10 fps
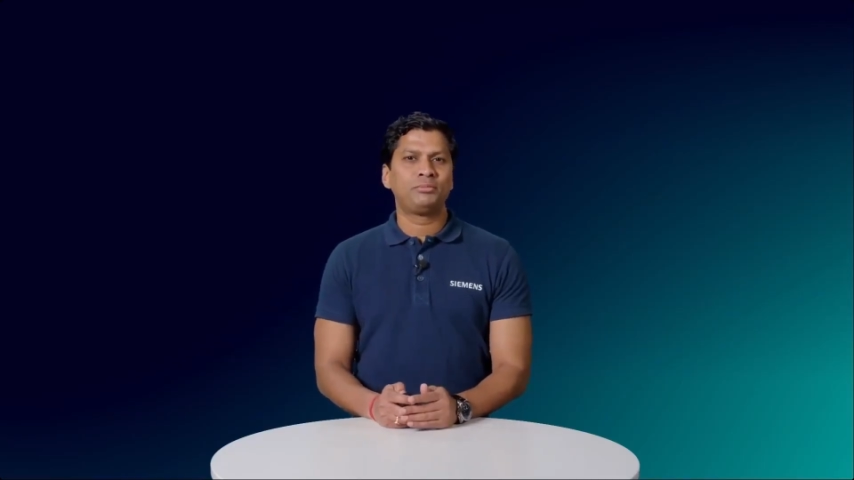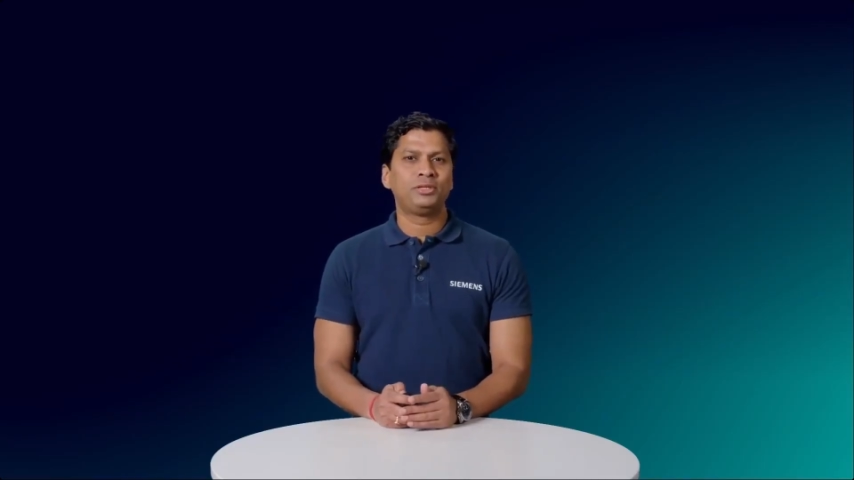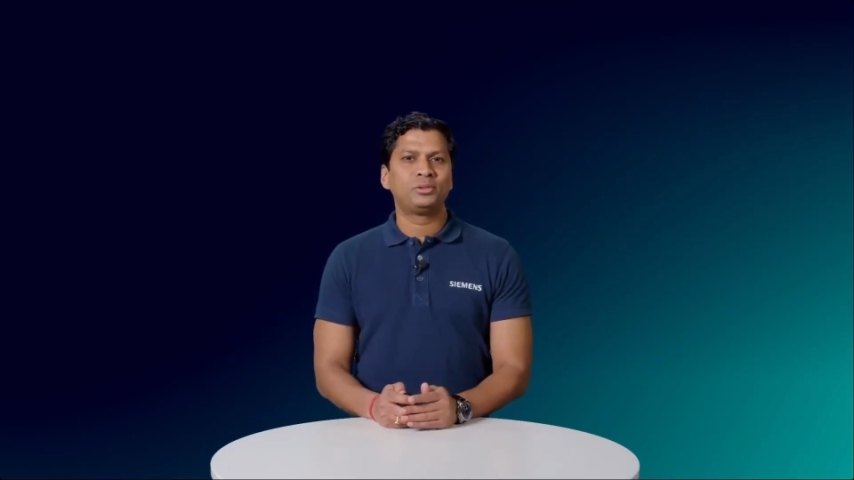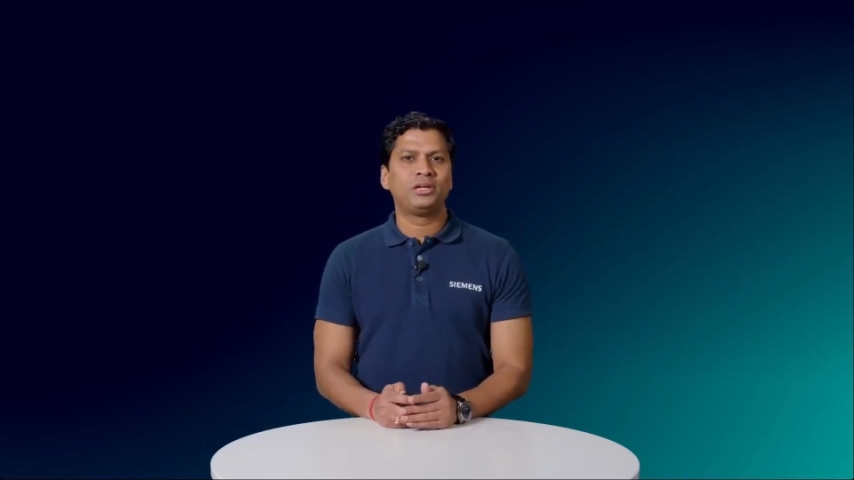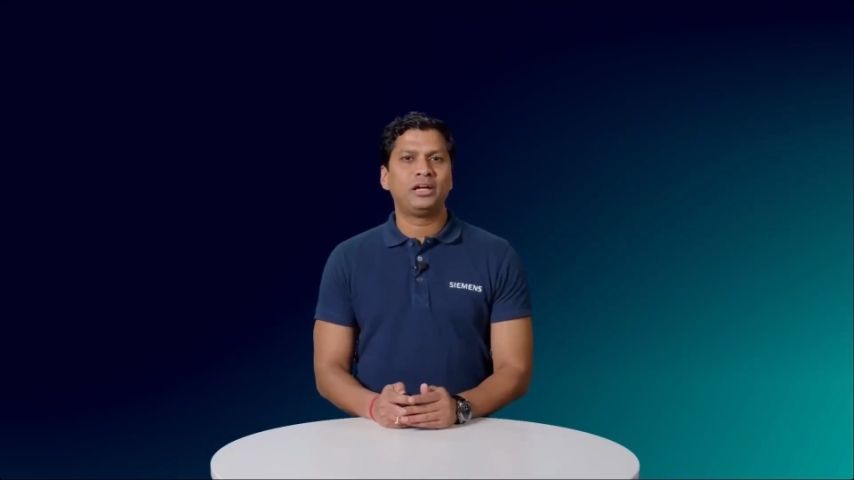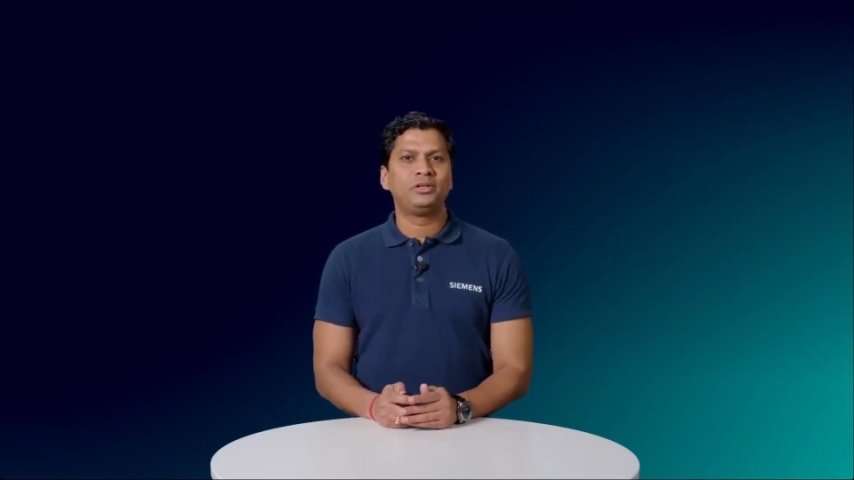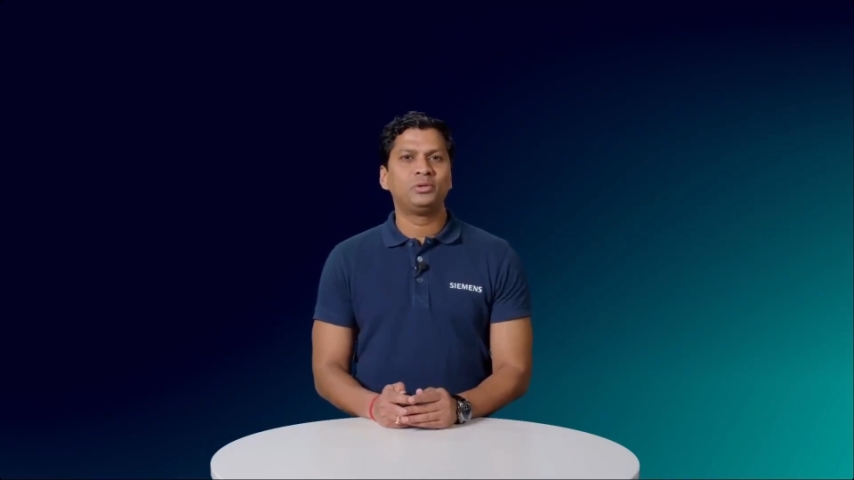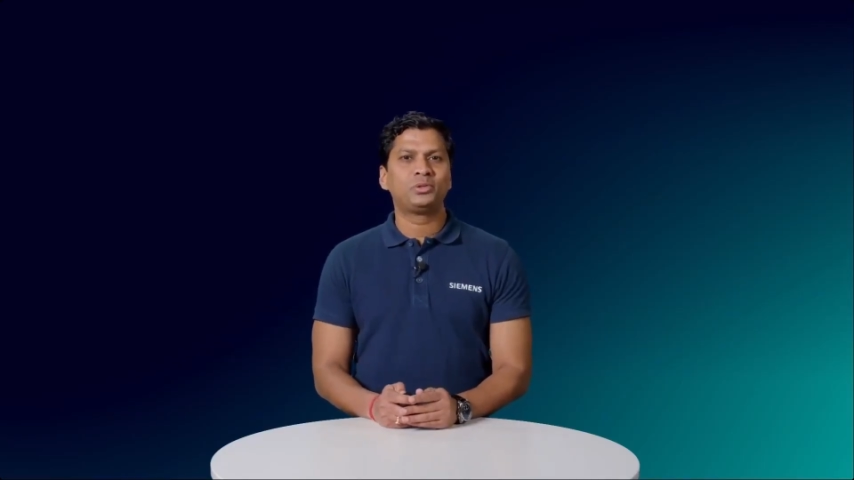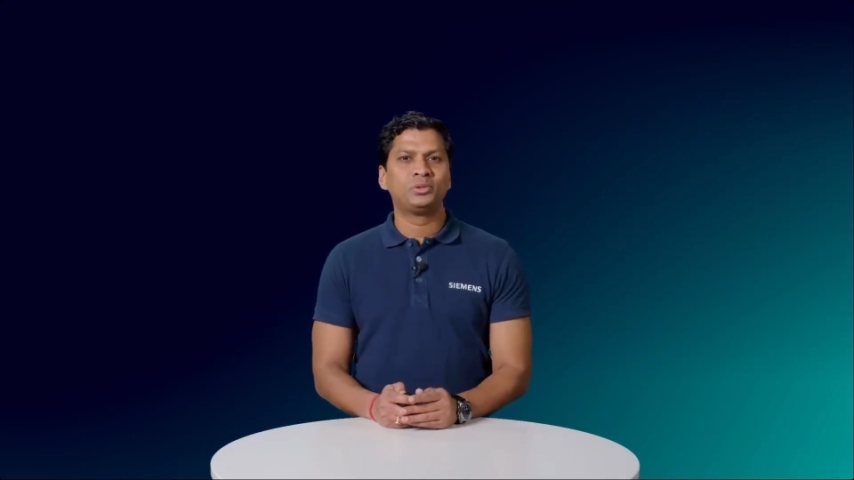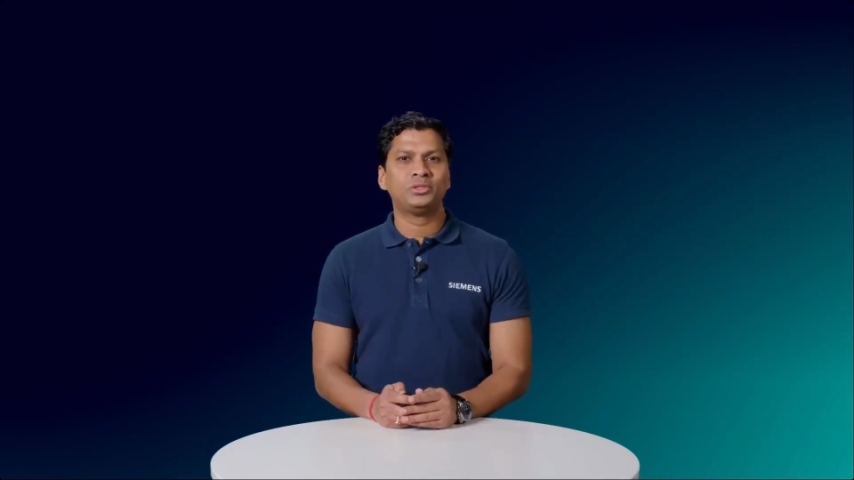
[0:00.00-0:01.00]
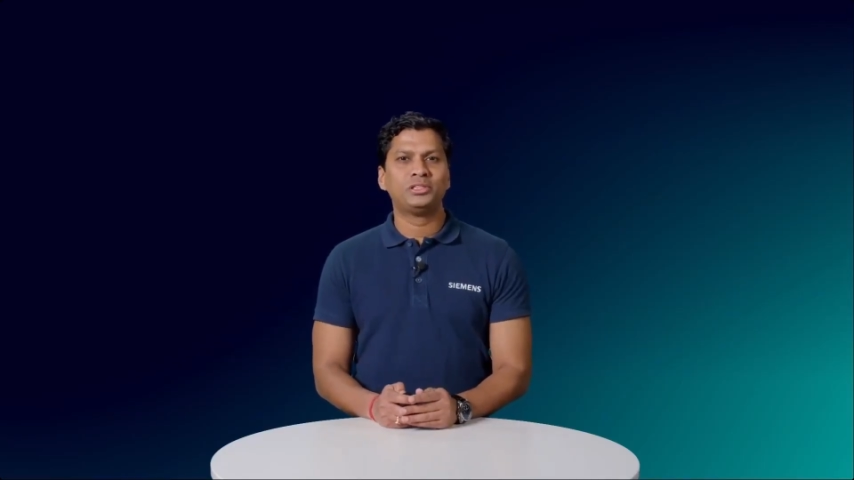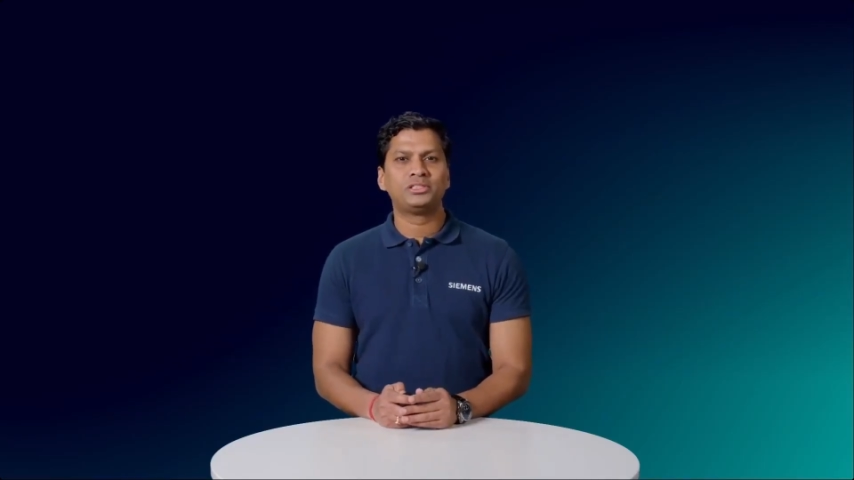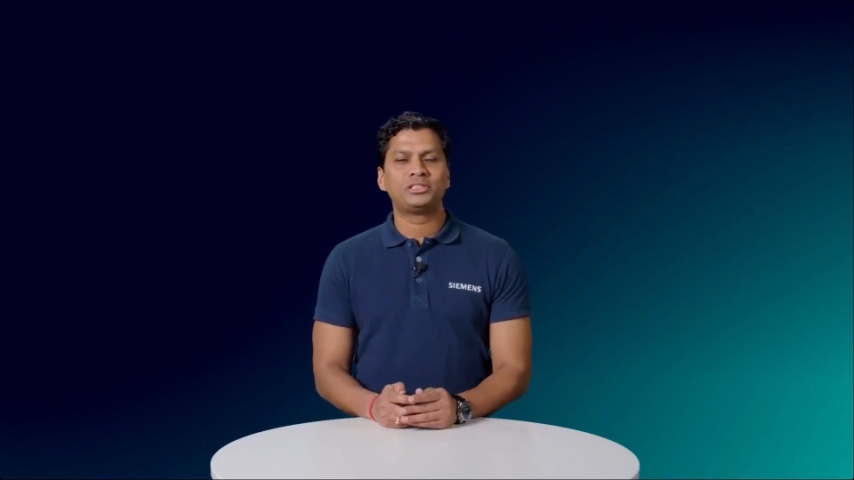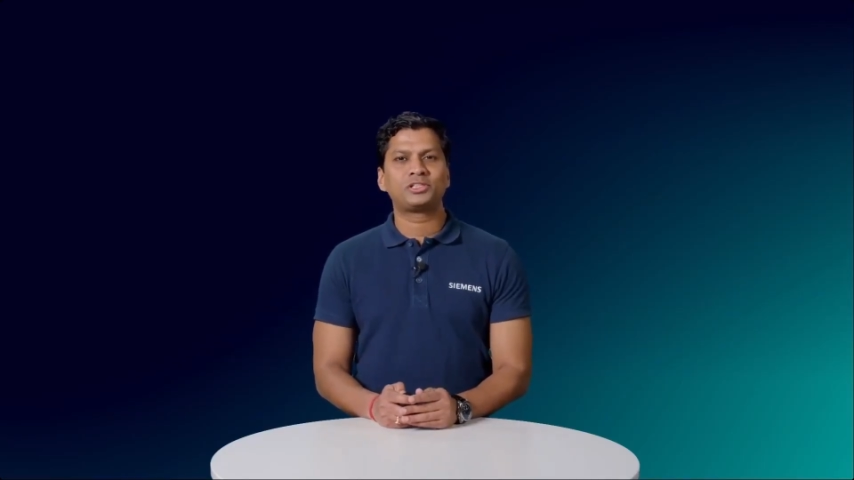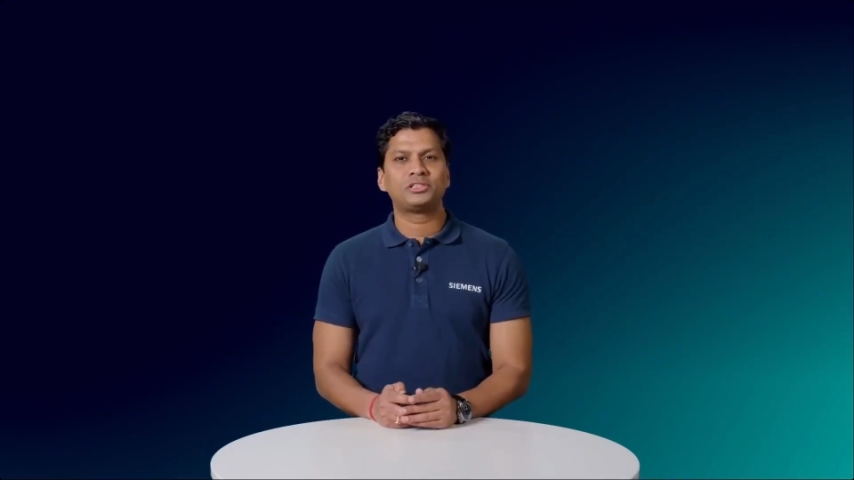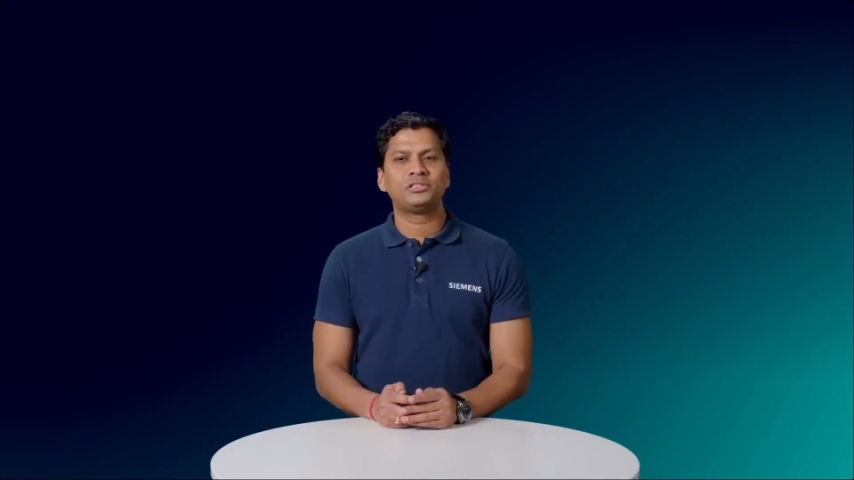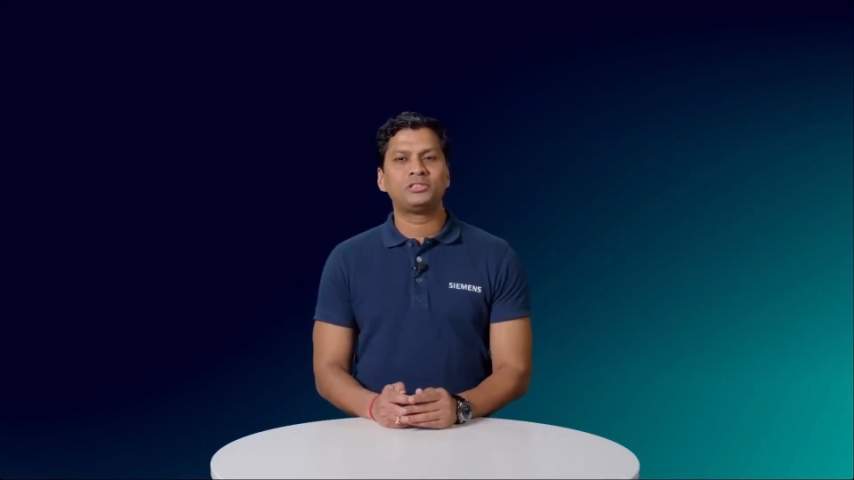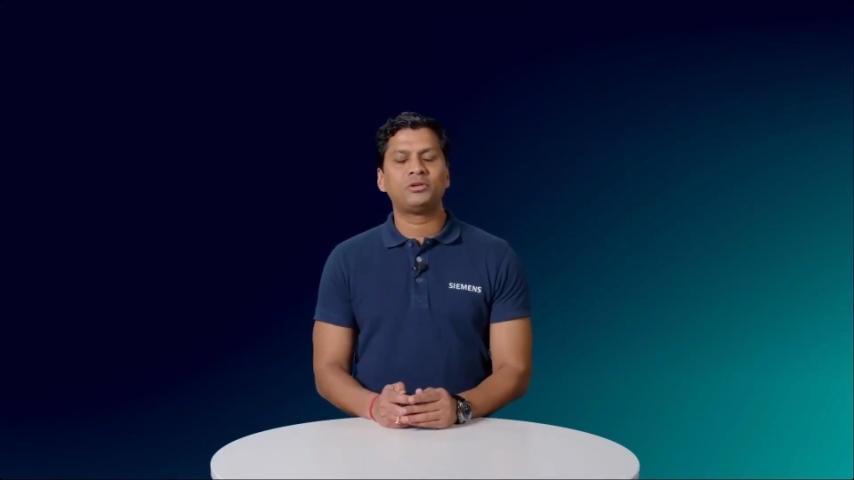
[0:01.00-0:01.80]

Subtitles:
to guide you through this session